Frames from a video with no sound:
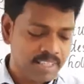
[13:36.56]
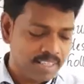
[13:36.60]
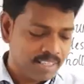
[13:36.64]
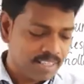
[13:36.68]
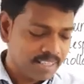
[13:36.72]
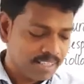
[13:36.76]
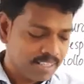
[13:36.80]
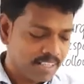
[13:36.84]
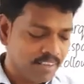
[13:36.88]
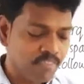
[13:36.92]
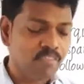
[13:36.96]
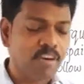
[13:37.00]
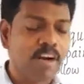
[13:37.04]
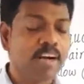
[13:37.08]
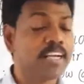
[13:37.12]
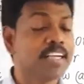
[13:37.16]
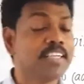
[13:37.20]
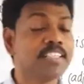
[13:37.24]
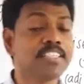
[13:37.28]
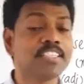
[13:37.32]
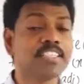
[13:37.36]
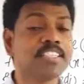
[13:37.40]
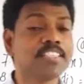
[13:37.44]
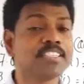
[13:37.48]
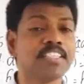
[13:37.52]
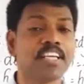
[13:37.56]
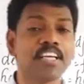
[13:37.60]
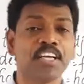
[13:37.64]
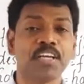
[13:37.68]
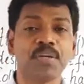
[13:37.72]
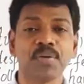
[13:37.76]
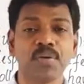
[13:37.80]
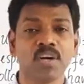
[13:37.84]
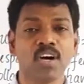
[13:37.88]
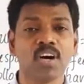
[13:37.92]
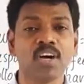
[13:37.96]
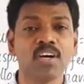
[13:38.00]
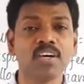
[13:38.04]
then what did she say, you
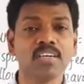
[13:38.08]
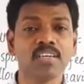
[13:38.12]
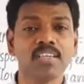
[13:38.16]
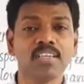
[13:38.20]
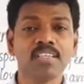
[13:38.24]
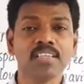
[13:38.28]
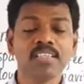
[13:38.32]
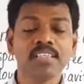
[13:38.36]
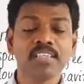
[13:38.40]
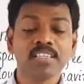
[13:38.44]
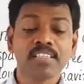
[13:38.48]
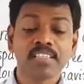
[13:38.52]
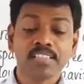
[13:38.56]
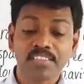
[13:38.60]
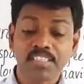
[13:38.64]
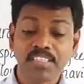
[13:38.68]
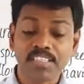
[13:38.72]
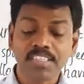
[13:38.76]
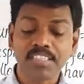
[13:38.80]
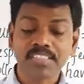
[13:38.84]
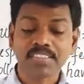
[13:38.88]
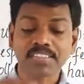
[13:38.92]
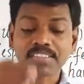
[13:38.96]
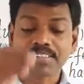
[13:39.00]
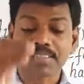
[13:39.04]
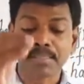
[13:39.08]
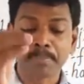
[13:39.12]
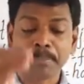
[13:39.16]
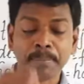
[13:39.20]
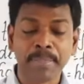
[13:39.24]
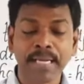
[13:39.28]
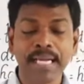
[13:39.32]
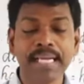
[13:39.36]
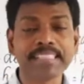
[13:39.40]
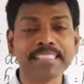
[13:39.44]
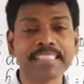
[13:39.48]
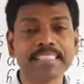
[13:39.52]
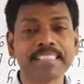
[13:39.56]
know? This is the
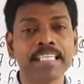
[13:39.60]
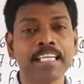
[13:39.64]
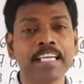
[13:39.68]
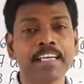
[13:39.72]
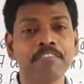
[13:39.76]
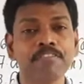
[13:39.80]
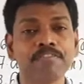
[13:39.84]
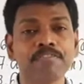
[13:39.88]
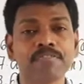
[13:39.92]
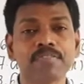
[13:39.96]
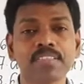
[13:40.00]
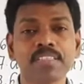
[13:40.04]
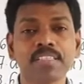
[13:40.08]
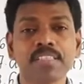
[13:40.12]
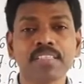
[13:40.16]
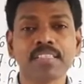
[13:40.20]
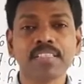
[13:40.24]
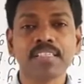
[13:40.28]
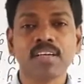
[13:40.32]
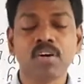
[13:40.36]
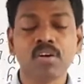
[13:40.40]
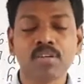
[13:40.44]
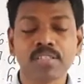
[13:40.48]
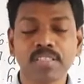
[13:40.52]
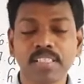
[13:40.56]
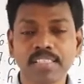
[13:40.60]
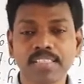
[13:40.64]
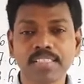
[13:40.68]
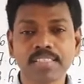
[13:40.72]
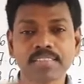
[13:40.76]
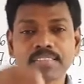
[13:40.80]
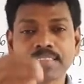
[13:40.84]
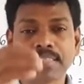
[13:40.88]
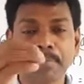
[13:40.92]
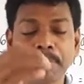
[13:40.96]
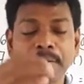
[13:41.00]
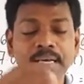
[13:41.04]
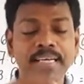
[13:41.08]
best gift, or this is
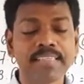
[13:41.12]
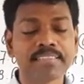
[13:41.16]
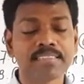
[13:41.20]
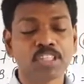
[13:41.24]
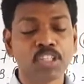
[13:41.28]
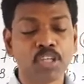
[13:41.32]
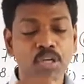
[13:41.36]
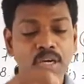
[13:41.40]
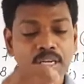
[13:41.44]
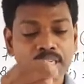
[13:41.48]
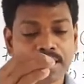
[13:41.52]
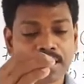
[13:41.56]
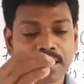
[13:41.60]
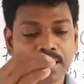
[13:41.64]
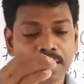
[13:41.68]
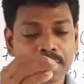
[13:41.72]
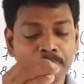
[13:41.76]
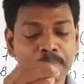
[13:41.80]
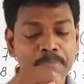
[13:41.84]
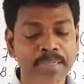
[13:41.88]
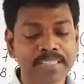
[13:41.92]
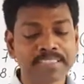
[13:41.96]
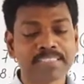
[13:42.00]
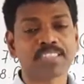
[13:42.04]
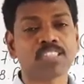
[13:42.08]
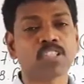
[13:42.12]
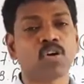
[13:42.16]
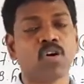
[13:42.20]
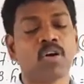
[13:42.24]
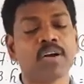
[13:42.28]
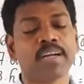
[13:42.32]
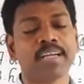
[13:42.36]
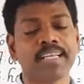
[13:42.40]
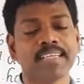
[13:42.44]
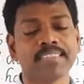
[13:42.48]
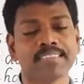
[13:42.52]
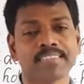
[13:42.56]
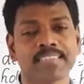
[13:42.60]
the best, you are the best
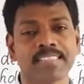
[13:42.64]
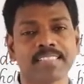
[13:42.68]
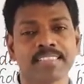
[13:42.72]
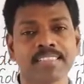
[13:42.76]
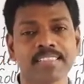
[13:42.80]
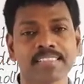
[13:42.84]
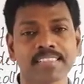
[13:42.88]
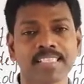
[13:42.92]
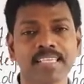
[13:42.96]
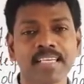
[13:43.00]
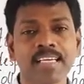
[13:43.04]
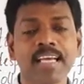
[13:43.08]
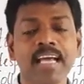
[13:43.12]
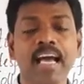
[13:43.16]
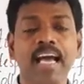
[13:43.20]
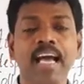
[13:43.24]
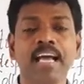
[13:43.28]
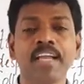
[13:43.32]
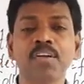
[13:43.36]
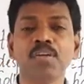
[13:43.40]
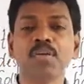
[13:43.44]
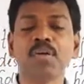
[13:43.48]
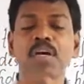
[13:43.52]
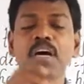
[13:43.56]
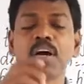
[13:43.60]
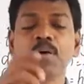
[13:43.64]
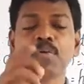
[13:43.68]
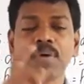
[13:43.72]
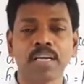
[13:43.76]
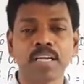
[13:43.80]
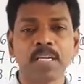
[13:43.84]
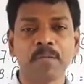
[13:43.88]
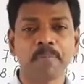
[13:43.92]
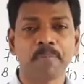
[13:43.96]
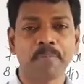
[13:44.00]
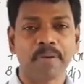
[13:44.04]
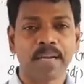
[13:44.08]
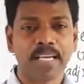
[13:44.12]
contestant and you have won
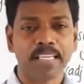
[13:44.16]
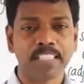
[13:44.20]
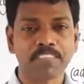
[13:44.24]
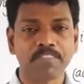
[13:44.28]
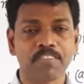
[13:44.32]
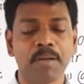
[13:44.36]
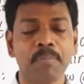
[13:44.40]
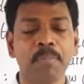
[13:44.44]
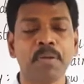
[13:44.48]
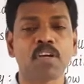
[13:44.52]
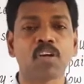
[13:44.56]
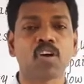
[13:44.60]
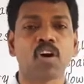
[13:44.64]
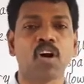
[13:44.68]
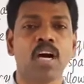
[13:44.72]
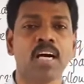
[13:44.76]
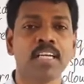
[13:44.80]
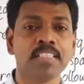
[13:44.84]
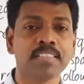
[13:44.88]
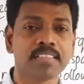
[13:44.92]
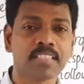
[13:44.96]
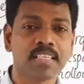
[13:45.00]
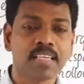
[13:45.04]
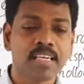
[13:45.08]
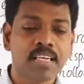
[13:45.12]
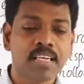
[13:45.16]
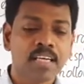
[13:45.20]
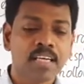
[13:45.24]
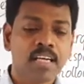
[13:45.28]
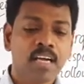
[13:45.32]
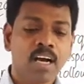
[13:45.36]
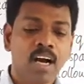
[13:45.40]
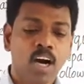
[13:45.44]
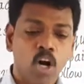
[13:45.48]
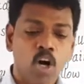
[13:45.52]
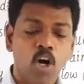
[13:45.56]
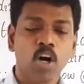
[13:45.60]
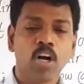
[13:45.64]
the prize. Why? Because
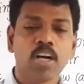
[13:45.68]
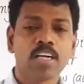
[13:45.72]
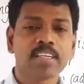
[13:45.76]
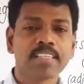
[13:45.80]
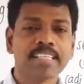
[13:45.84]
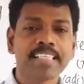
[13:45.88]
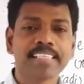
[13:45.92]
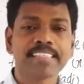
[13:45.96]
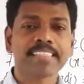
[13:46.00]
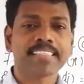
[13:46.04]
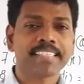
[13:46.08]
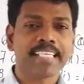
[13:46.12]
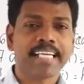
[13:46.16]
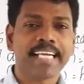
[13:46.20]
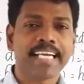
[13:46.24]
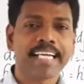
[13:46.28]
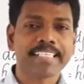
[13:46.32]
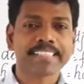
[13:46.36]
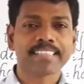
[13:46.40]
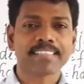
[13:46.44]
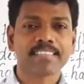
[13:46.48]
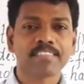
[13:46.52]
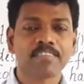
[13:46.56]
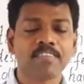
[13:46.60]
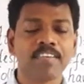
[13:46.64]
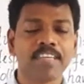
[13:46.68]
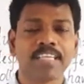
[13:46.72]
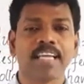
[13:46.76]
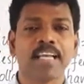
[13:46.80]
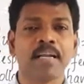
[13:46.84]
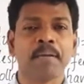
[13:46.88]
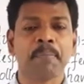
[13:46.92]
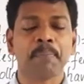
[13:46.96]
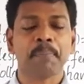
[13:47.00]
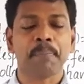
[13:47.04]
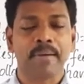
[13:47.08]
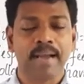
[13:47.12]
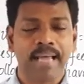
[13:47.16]
all these seeds, we
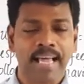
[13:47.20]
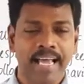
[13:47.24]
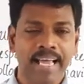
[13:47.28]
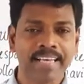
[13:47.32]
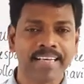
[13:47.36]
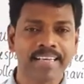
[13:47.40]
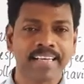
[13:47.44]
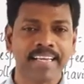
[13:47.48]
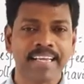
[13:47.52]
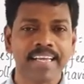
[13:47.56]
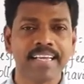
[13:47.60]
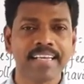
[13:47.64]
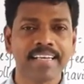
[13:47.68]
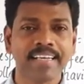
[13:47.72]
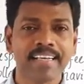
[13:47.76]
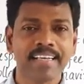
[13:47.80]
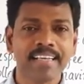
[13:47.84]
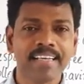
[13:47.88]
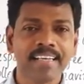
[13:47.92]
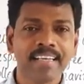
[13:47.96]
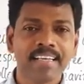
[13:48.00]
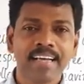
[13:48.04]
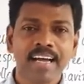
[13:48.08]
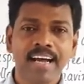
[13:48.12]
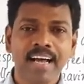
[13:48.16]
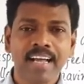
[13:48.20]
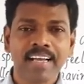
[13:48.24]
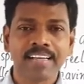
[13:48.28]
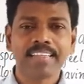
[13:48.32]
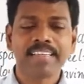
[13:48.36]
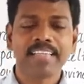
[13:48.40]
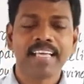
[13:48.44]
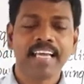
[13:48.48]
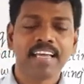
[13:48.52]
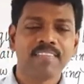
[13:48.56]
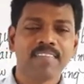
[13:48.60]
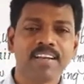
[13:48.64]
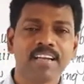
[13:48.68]
can plant it and
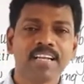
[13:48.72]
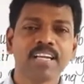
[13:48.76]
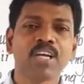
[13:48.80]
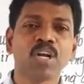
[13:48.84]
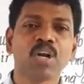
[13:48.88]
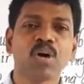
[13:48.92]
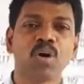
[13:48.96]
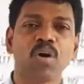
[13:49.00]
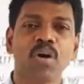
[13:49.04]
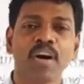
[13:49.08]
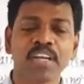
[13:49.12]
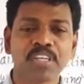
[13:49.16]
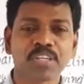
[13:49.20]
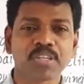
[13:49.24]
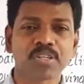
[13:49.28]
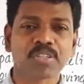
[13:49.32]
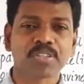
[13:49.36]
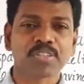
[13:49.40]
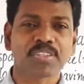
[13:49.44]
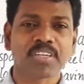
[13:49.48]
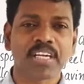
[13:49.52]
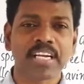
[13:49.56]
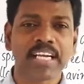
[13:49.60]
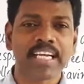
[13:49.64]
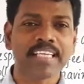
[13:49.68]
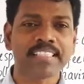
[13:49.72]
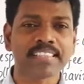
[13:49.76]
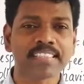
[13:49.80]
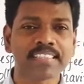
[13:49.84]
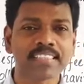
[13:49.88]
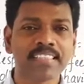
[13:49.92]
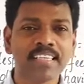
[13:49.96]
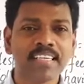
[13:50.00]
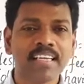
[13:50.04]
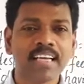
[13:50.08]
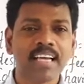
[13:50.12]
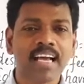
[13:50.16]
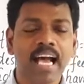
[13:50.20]
they will grow into trees,
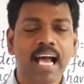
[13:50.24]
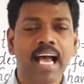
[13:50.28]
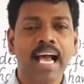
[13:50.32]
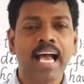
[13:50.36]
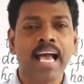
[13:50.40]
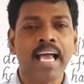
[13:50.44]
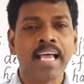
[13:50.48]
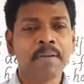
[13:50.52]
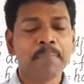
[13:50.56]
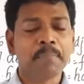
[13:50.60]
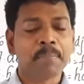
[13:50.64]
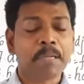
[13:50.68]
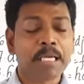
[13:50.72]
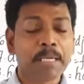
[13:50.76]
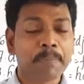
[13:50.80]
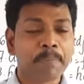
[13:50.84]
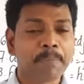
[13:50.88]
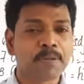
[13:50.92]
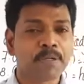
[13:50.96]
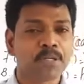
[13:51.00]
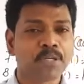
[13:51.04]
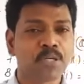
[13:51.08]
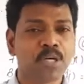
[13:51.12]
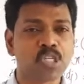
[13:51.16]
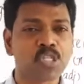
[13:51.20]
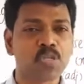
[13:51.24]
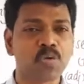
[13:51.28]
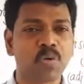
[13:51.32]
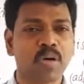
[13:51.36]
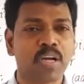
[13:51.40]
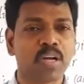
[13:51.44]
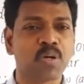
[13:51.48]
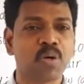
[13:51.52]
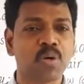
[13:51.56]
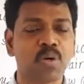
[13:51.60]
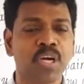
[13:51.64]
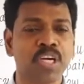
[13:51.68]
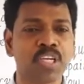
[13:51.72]
and people, those who are
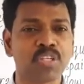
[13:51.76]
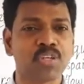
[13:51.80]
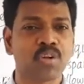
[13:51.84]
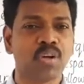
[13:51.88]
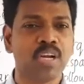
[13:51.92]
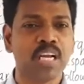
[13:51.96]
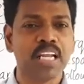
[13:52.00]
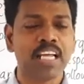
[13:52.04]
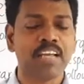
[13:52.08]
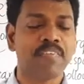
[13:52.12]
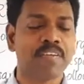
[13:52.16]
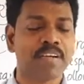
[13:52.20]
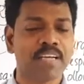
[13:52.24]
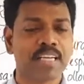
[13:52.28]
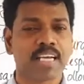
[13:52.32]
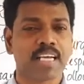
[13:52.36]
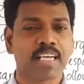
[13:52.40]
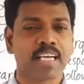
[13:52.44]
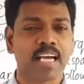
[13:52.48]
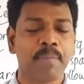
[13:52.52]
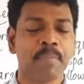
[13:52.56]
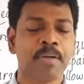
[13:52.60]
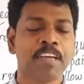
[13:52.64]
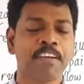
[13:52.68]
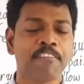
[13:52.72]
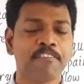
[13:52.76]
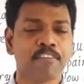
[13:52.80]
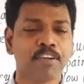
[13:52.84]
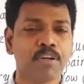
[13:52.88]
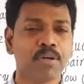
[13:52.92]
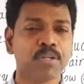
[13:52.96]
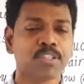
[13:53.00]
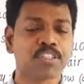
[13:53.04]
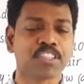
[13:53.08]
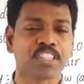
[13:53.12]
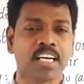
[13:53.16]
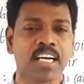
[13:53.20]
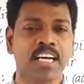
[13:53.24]
going to live in the coming
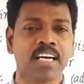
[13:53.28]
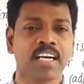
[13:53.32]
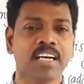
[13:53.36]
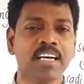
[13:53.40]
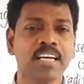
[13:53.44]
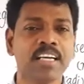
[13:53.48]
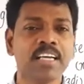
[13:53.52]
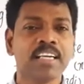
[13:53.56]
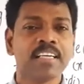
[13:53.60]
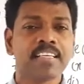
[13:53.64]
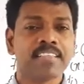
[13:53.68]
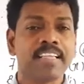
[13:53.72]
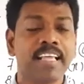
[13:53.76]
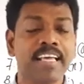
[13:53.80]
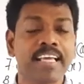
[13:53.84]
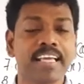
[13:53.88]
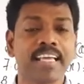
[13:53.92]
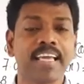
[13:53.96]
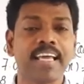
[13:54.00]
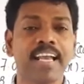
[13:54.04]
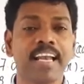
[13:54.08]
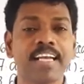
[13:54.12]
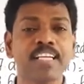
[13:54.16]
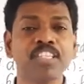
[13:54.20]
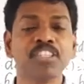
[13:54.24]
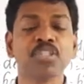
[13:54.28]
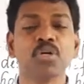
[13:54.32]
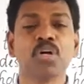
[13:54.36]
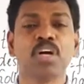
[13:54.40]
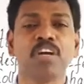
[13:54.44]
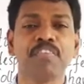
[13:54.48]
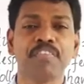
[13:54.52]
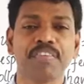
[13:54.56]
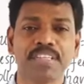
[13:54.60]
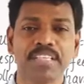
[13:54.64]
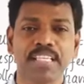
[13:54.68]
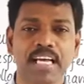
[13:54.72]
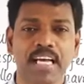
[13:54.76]
future, they can enjoy
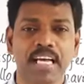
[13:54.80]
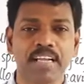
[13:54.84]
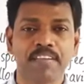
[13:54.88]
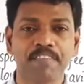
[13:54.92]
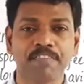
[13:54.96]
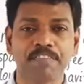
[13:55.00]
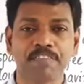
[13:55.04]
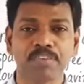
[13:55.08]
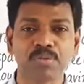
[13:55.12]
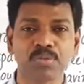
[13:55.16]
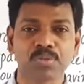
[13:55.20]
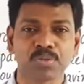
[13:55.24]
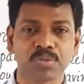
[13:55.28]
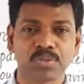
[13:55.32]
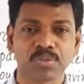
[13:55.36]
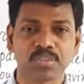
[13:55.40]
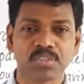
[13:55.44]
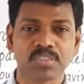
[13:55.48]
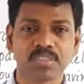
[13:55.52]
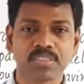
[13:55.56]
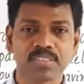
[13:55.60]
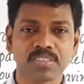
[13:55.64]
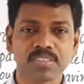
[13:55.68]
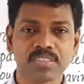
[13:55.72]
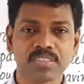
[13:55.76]
with that fruits.